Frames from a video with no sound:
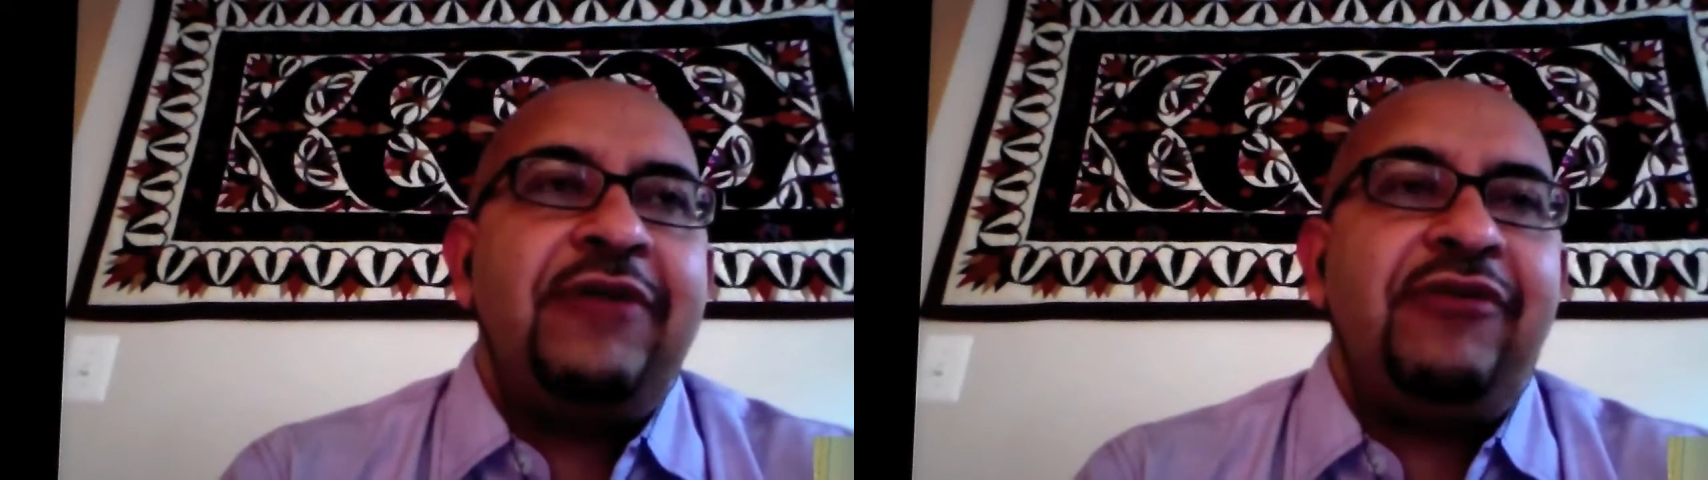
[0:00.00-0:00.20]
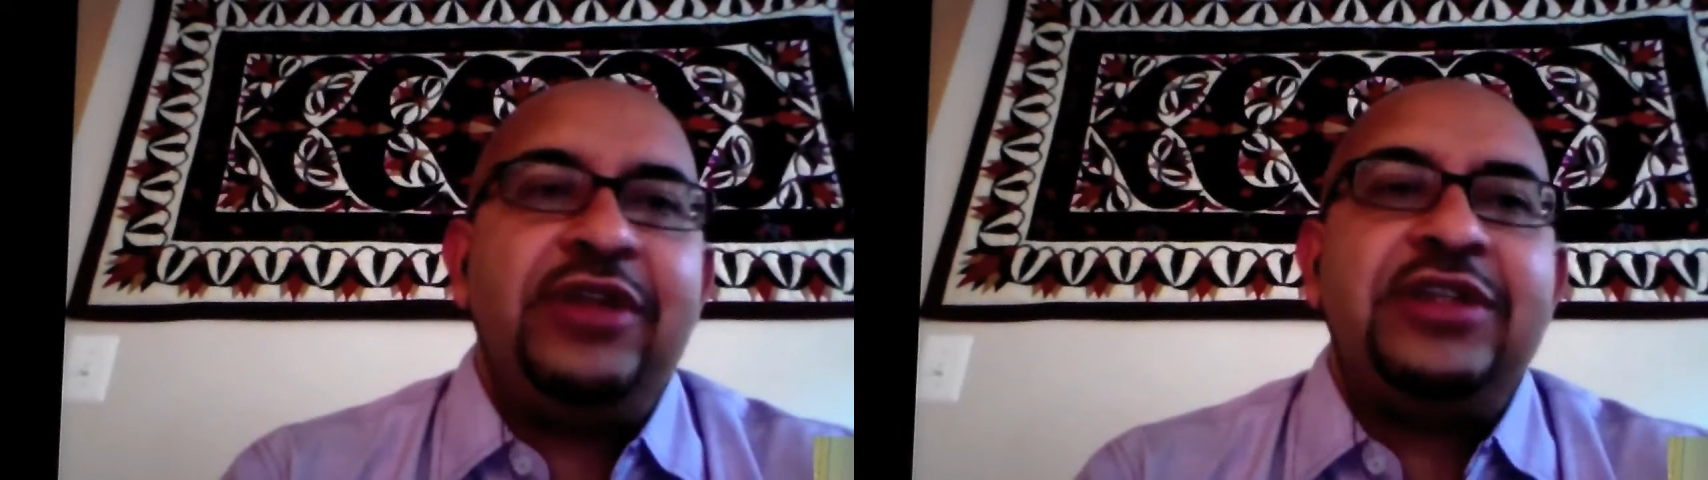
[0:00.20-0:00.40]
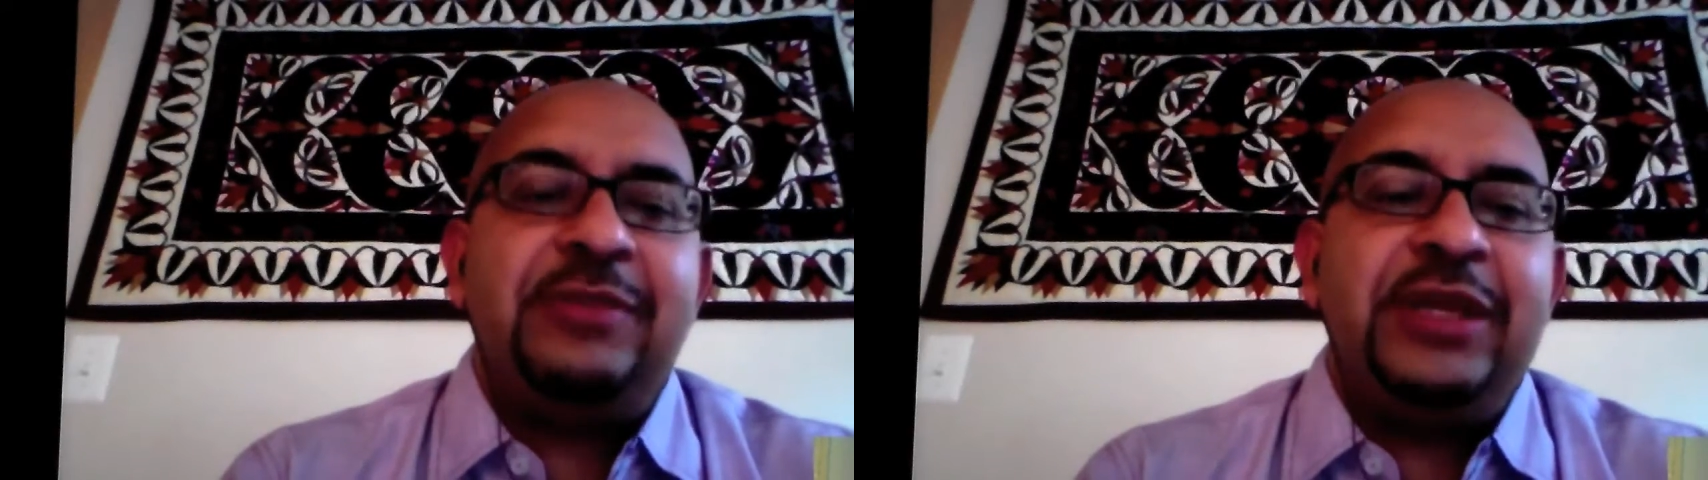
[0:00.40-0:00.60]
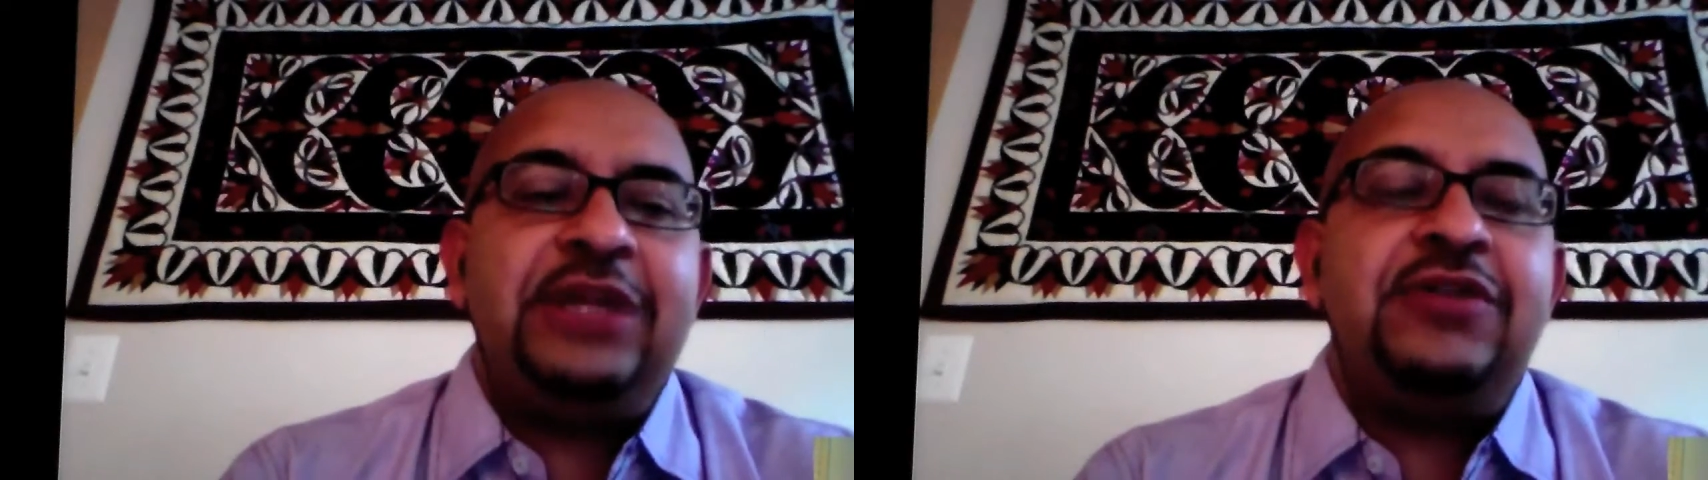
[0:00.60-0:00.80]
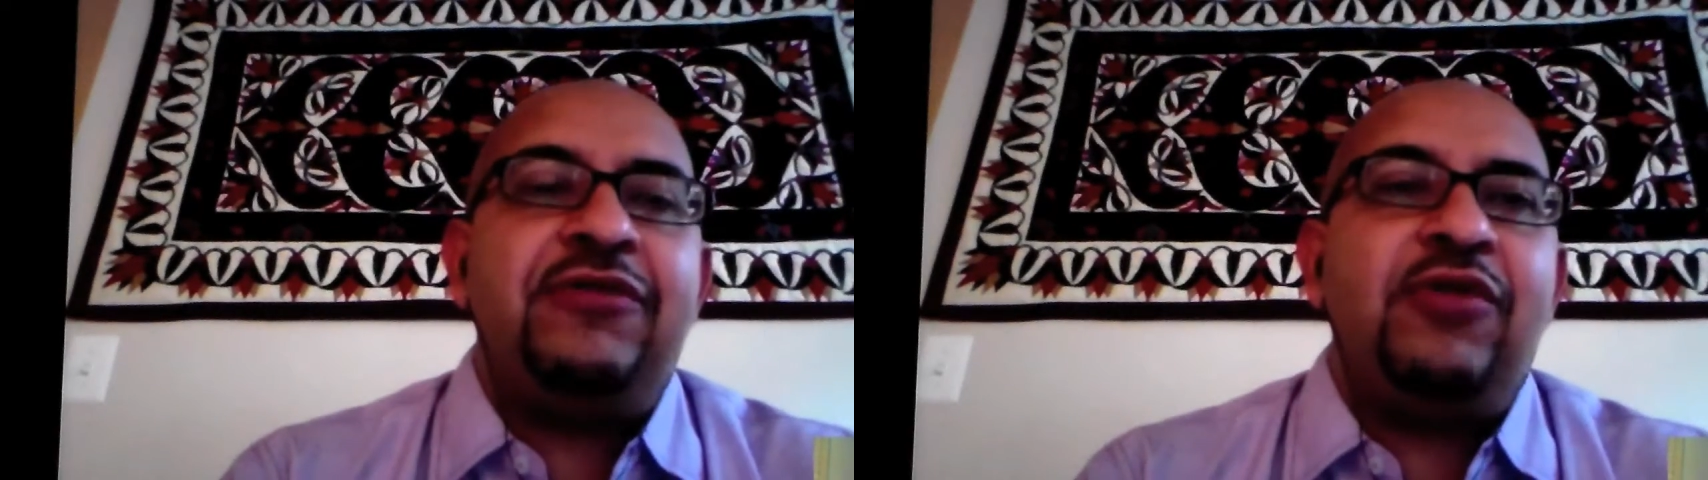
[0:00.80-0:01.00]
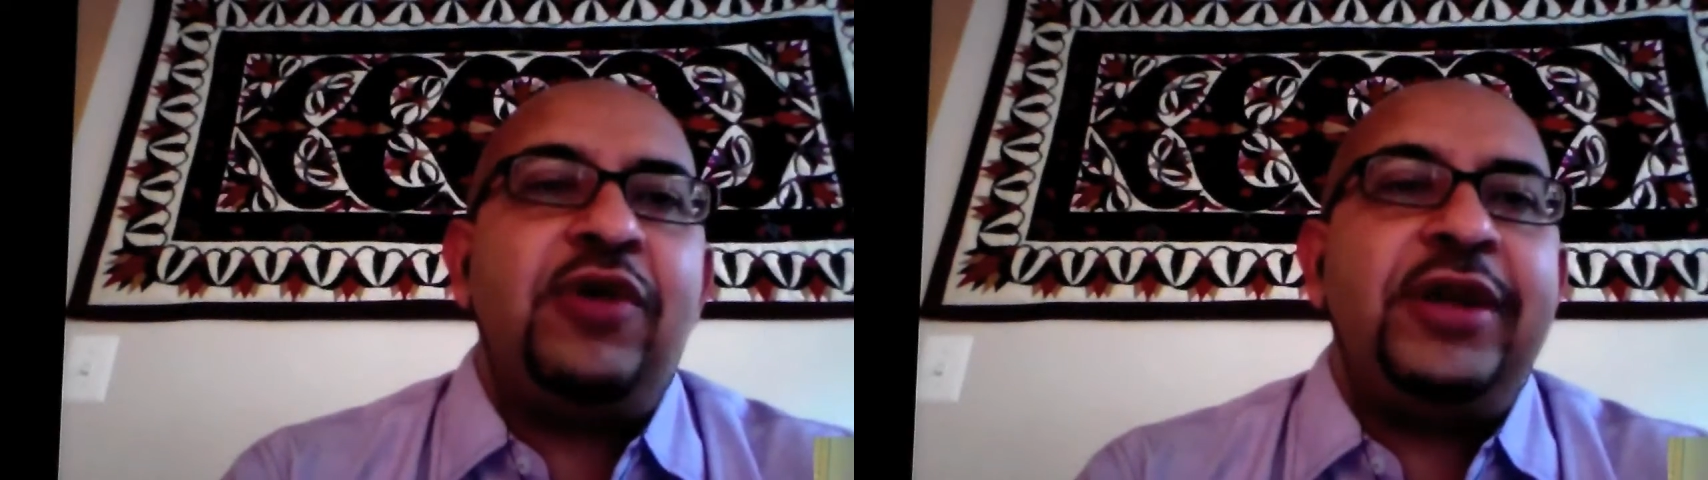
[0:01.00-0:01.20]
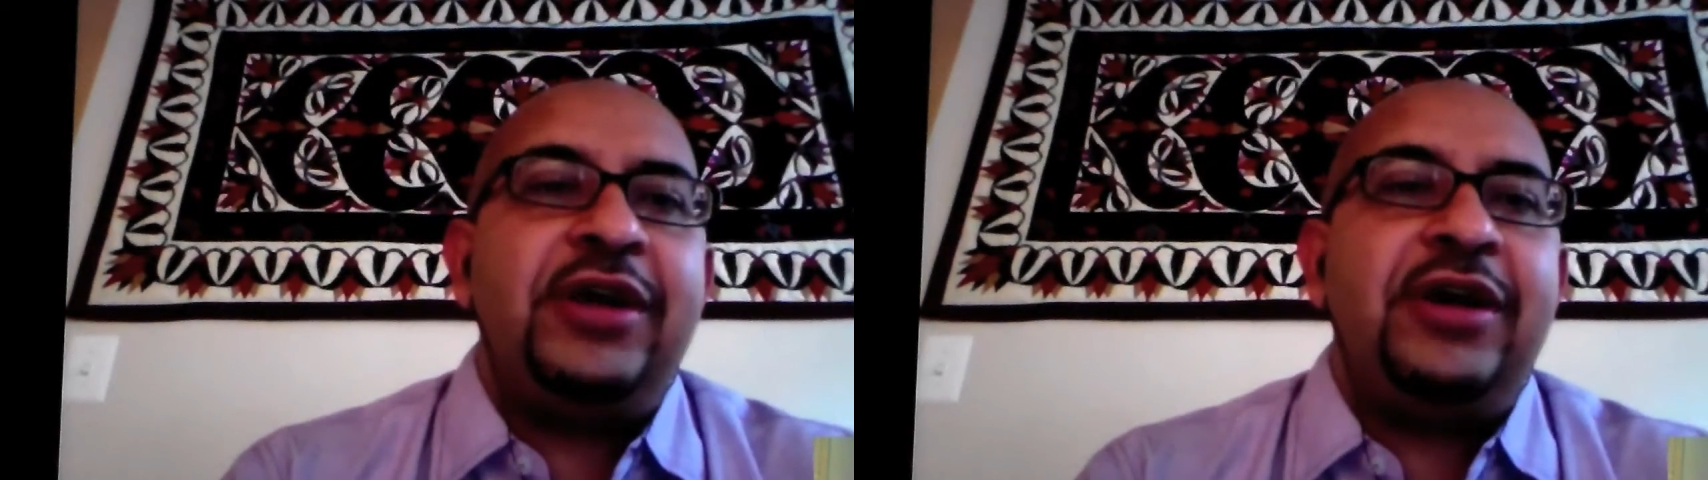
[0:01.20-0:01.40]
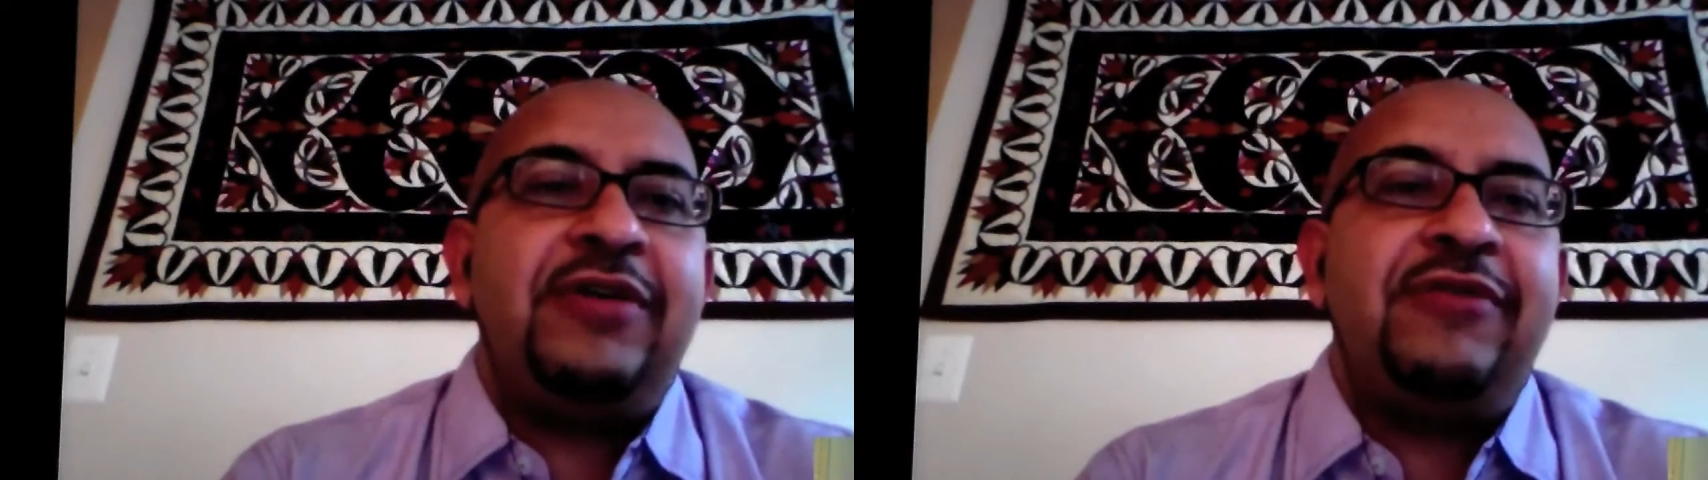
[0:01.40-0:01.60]
for it to be devoid
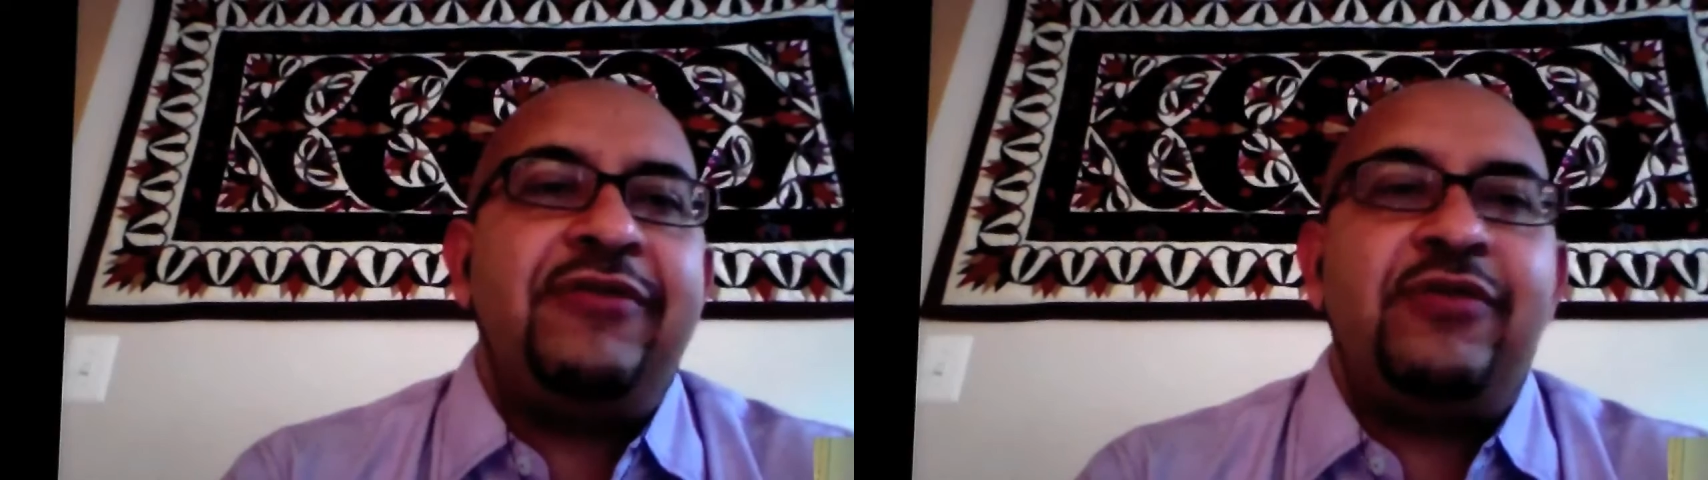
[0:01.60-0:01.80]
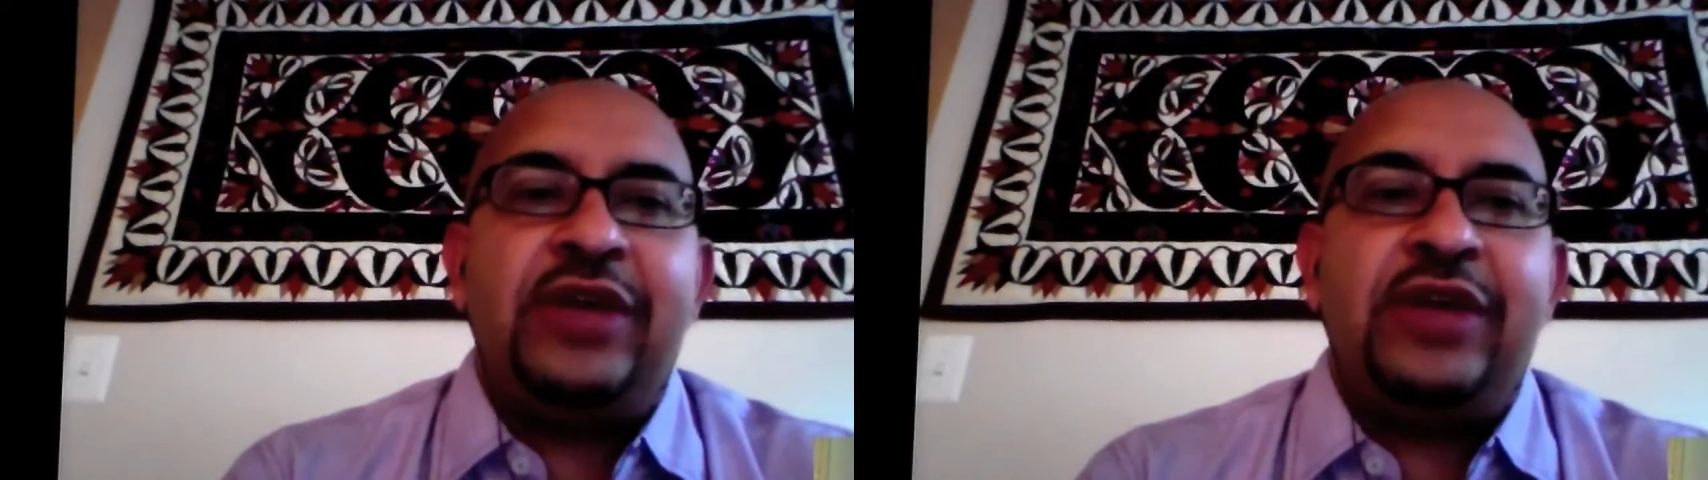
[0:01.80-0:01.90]
of